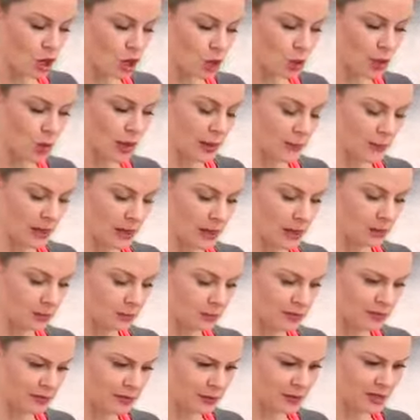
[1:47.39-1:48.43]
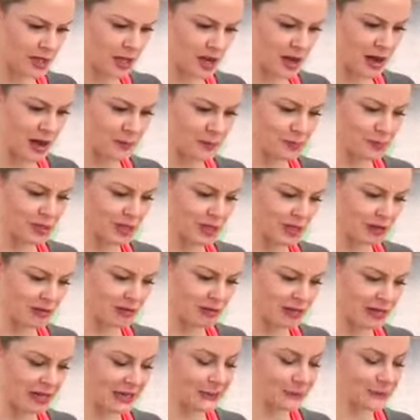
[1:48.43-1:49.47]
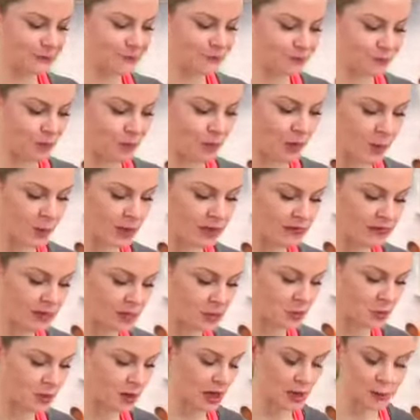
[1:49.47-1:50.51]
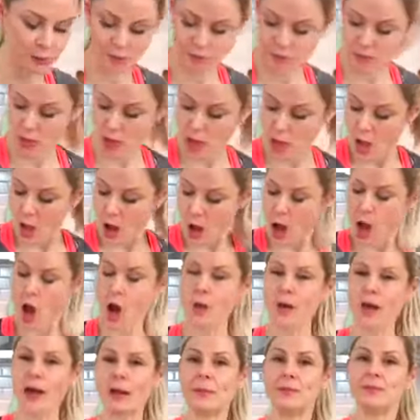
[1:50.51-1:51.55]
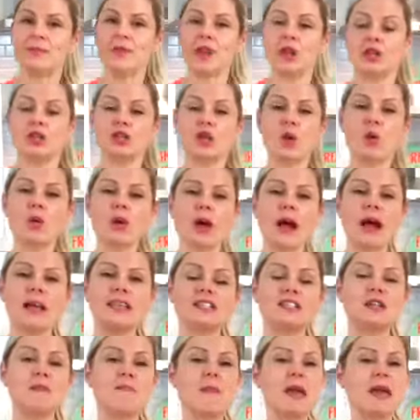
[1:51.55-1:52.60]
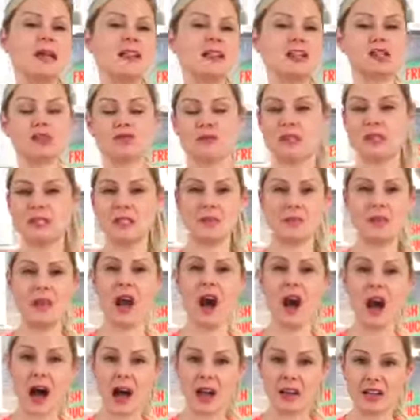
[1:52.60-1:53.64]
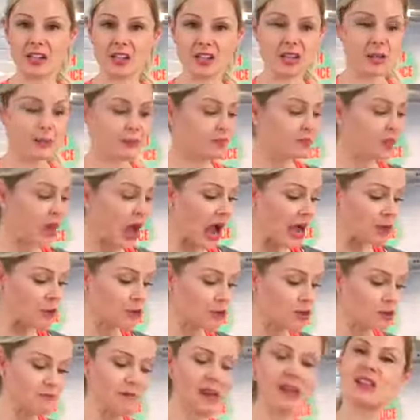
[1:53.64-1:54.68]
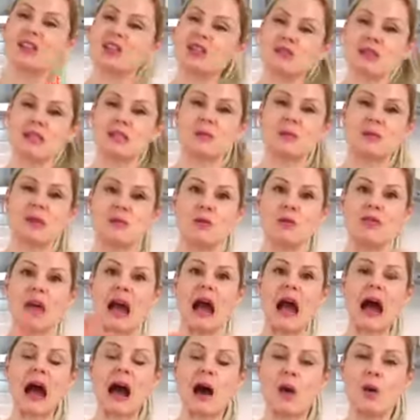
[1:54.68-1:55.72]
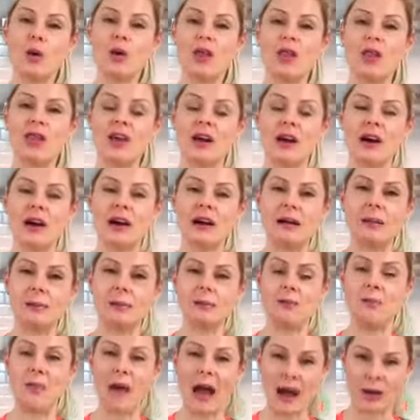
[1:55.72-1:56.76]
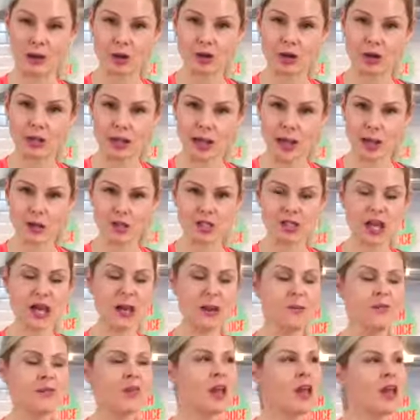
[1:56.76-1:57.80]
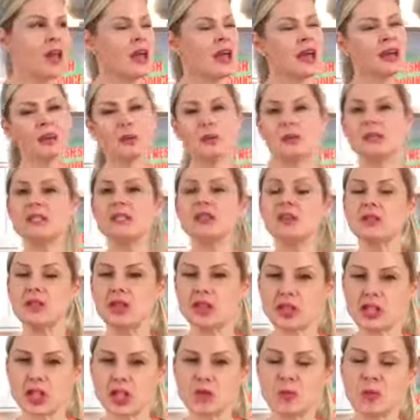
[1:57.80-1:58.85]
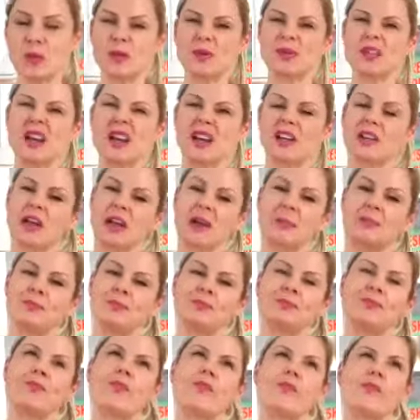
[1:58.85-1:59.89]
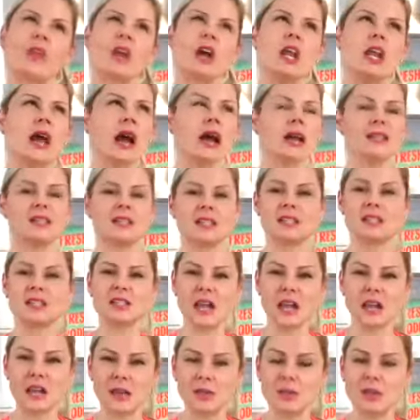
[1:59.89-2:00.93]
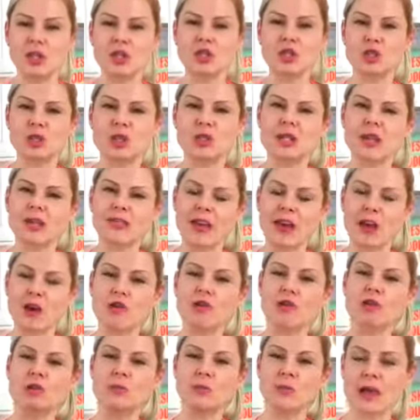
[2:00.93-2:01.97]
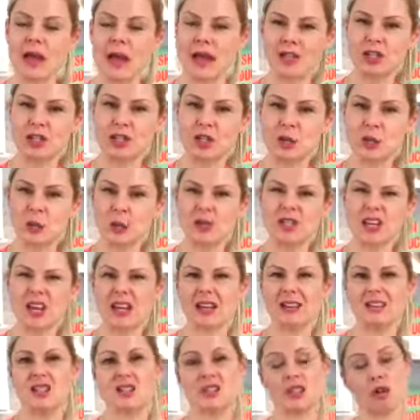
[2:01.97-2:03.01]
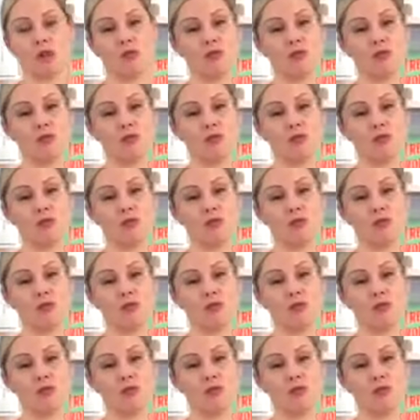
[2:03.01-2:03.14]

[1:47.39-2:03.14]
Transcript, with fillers: you let me know. My phone's like updating right now, my Facebook app. Okay, so guys, to make this recipe, honestly, I used to make this recipe without the um, batter on the outside, and it was delicious, but it's kind of like not as exciting because you didn't get that crispy edge to it. It's kind of just